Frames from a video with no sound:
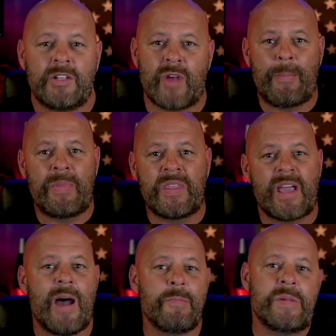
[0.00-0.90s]
drop in the
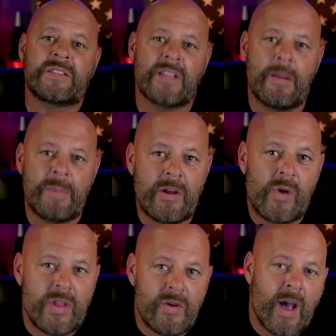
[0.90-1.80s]
comments, let me know
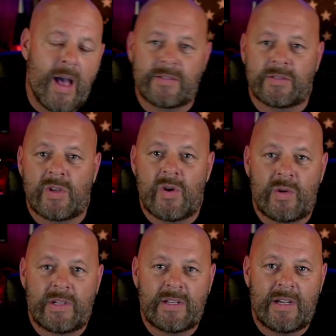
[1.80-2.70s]
what you guys are
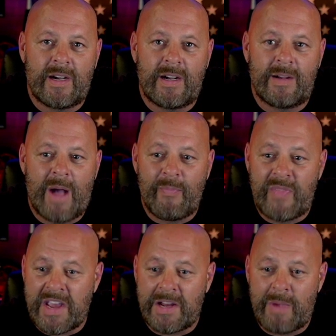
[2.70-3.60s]
throwing. I'm
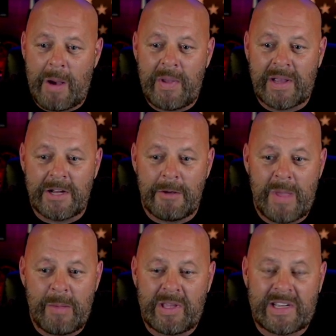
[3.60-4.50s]
thinking about picking up
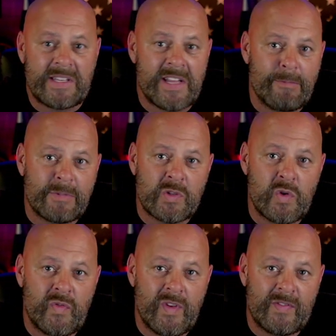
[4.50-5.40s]
maybe like a depths
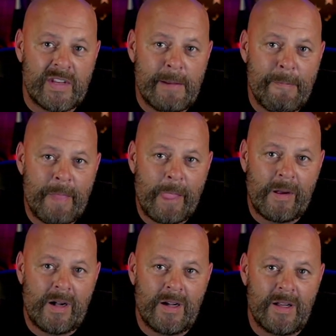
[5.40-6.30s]
250
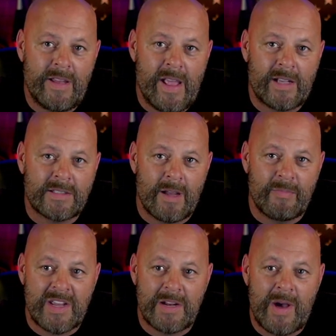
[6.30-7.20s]
next.
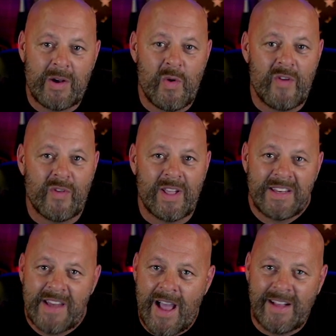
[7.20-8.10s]
I'm thinking about going for like
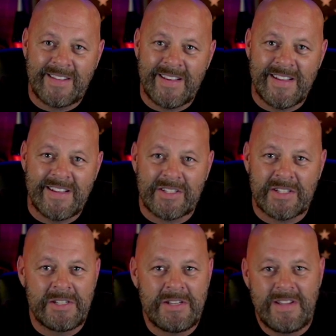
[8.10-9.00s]
a 9-10
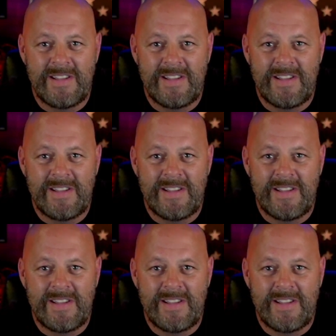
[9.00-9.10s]
inch